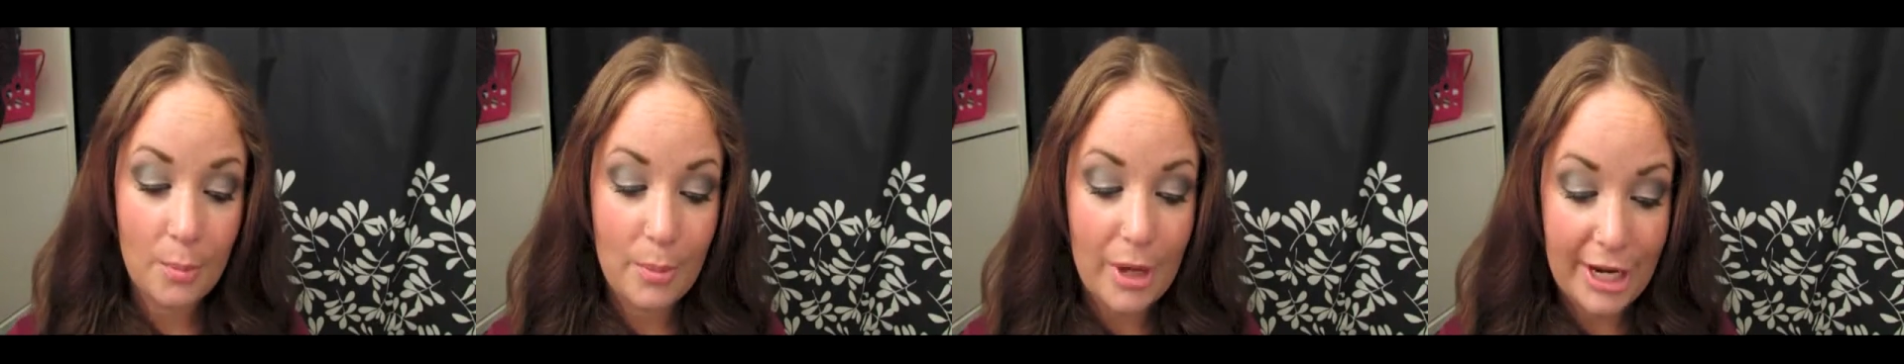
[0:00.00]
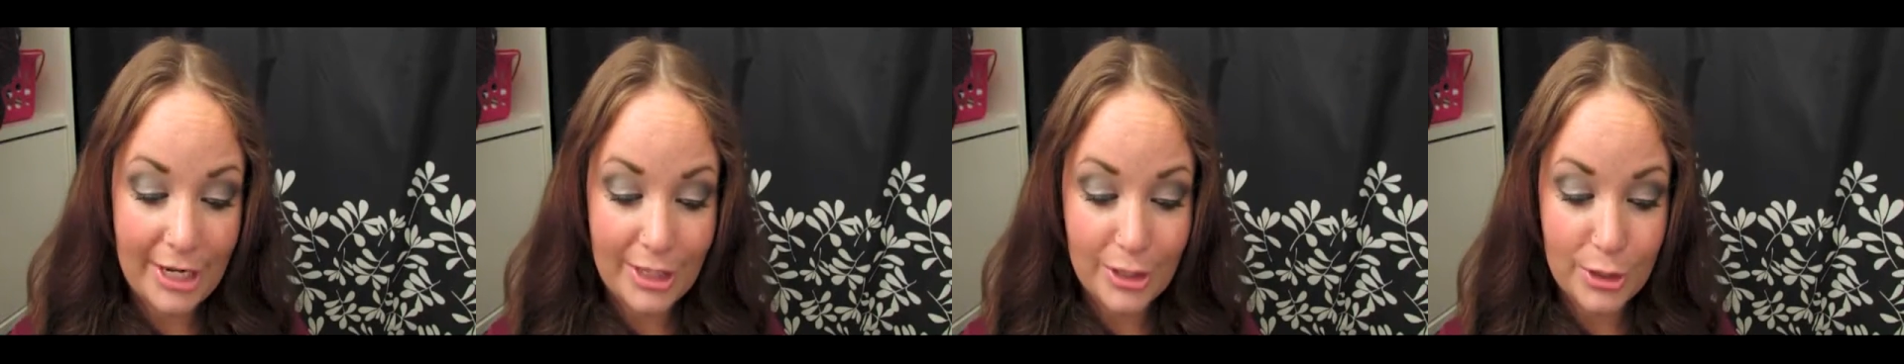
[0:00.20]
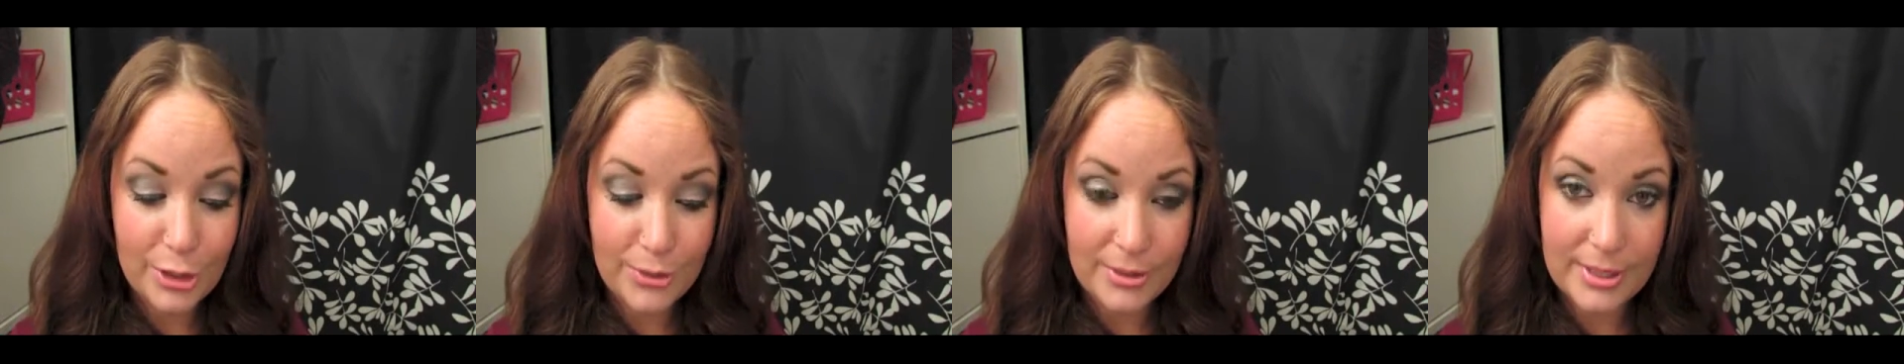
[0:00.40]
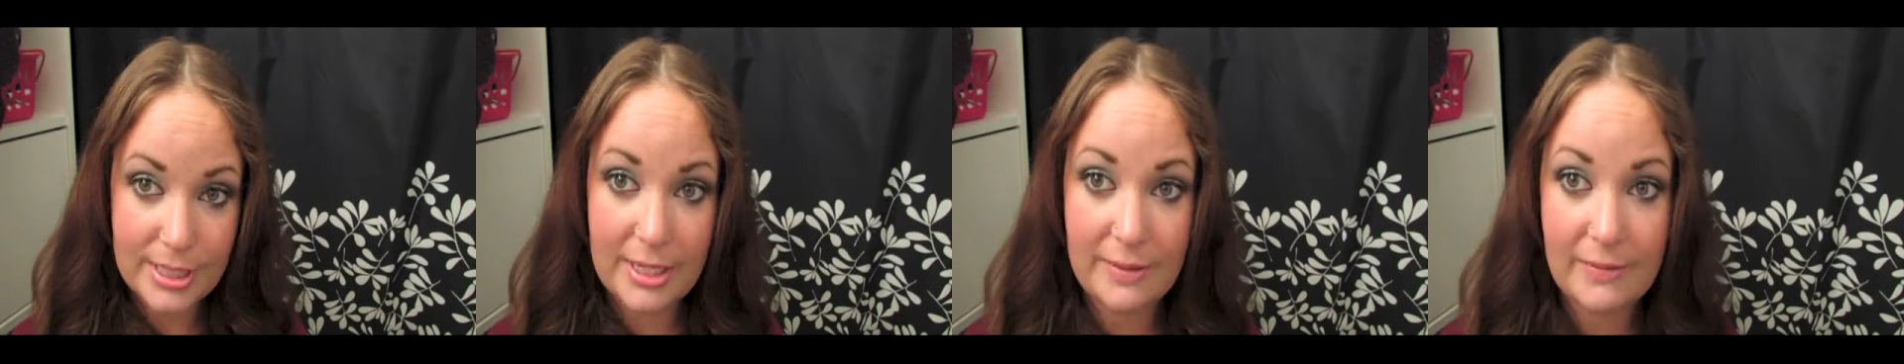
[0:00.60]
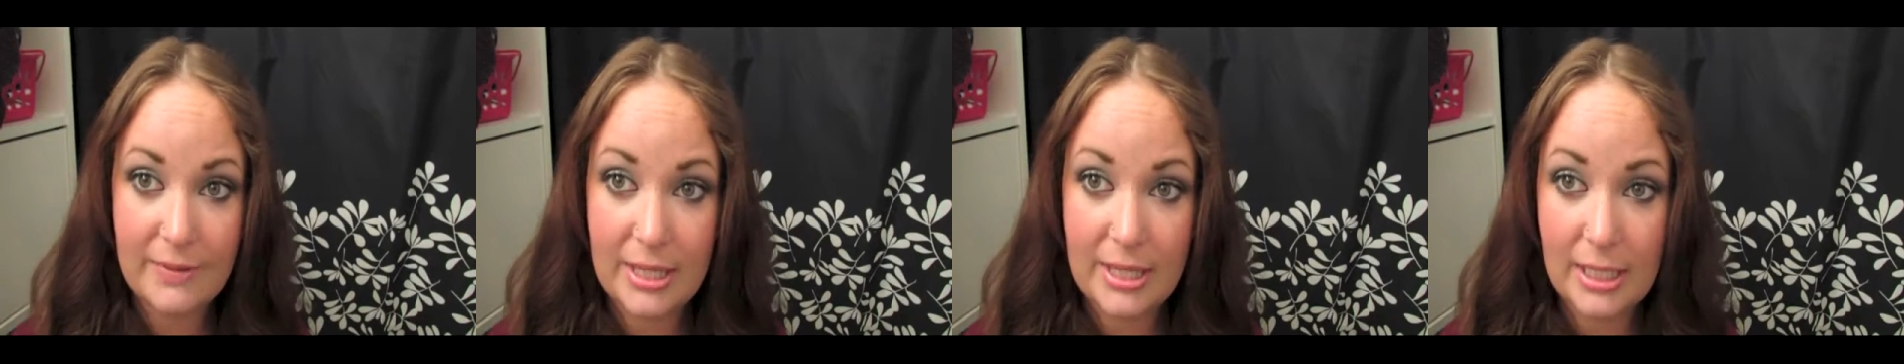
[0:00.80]
pair dues and
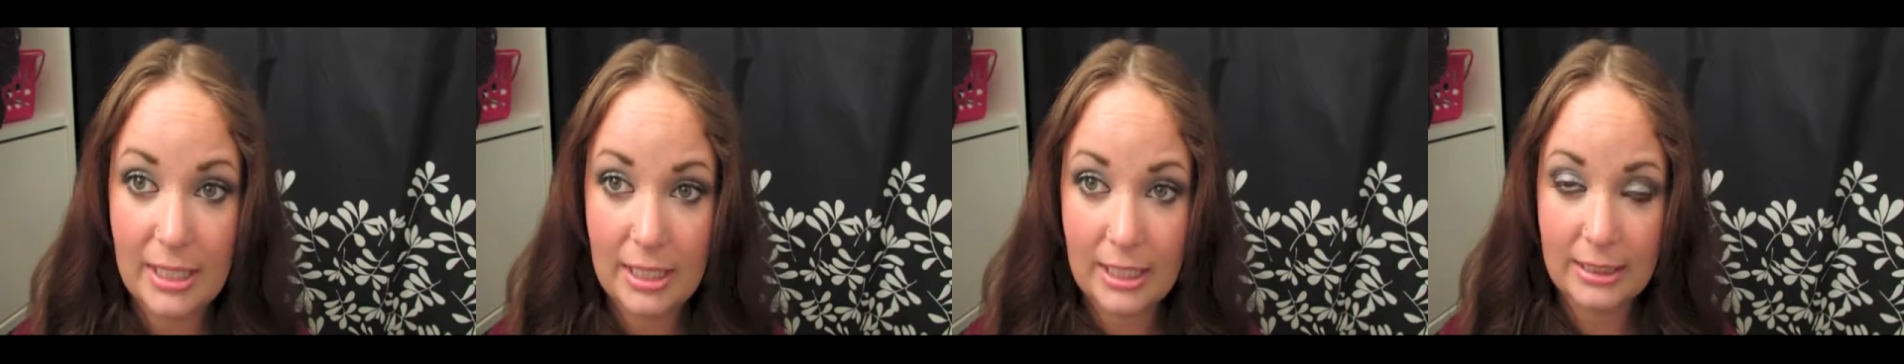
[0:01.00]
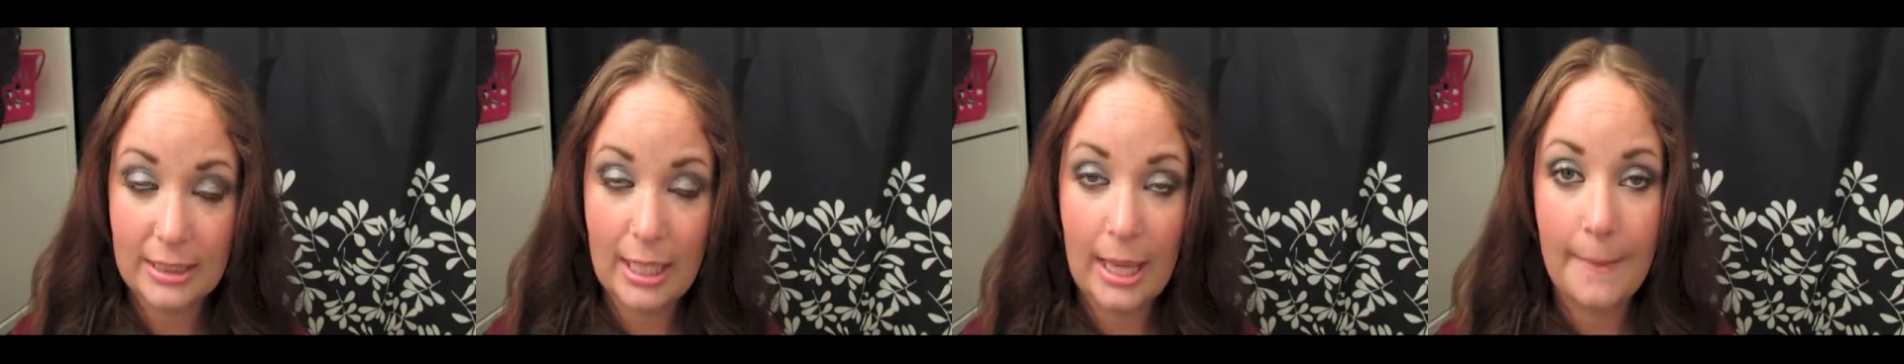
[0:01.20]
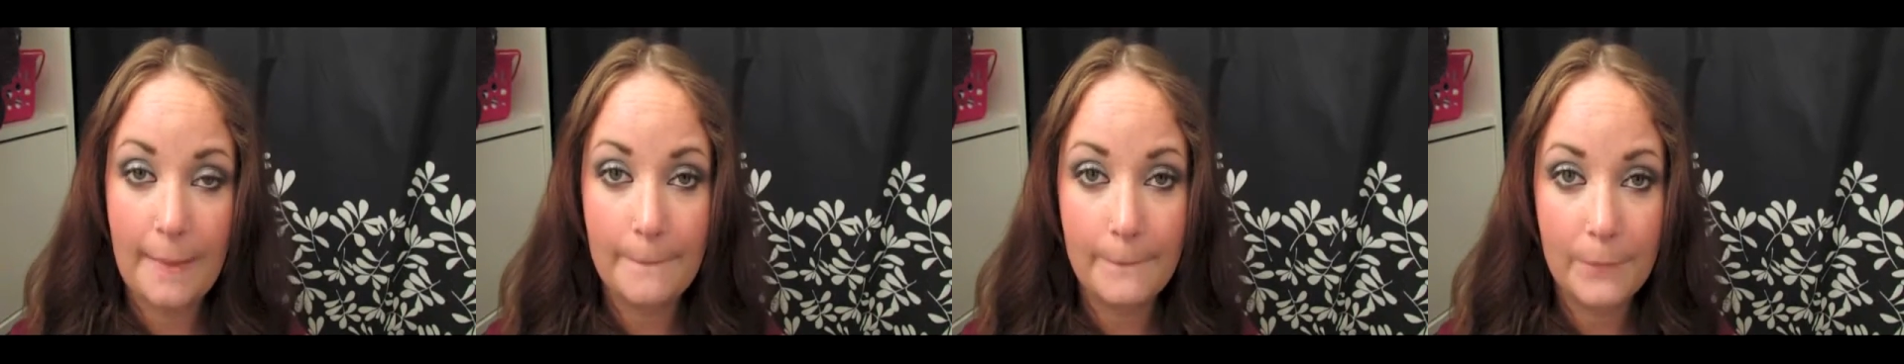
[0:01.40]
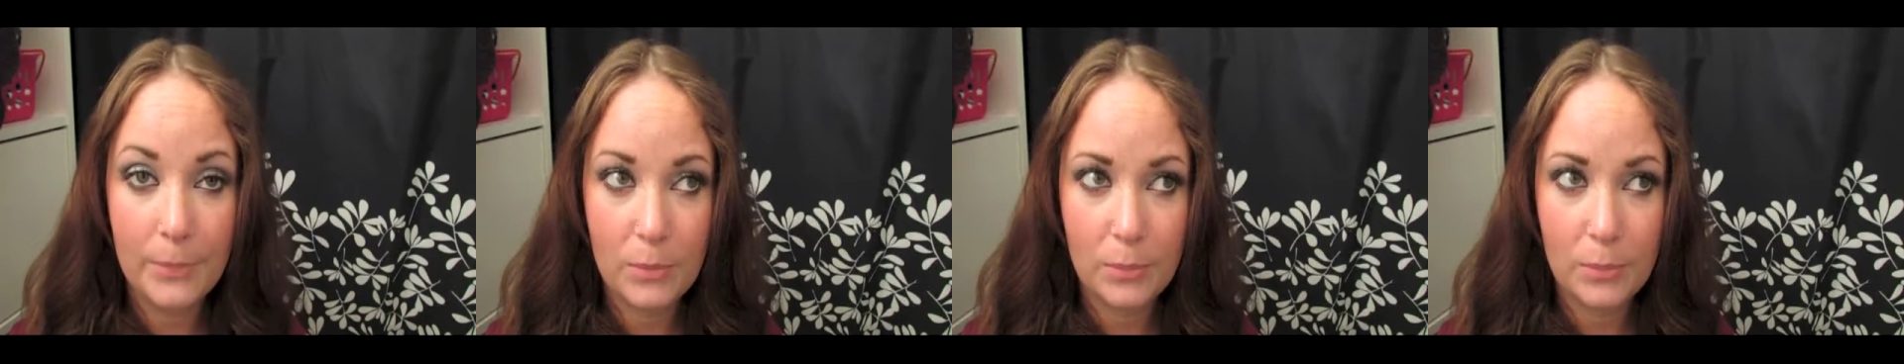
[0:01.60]
everything like that.